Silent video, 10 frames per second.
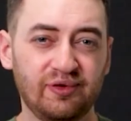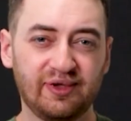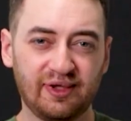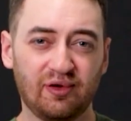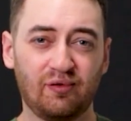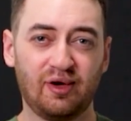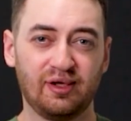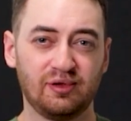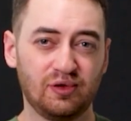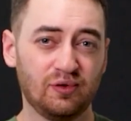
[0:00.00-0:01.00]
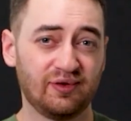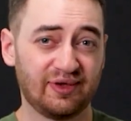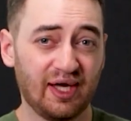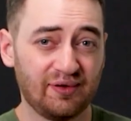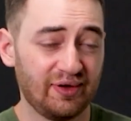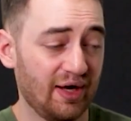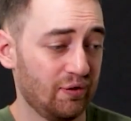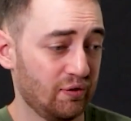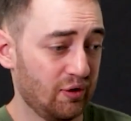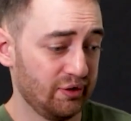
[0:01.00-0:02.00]
you sit down and write, you know exactly how
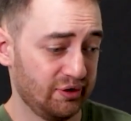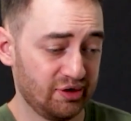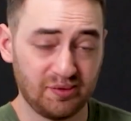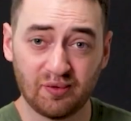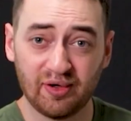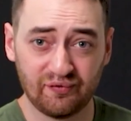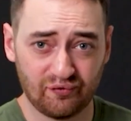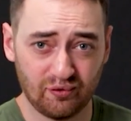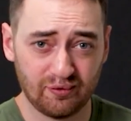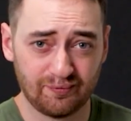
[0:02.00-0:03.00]
long you're going to be writing for.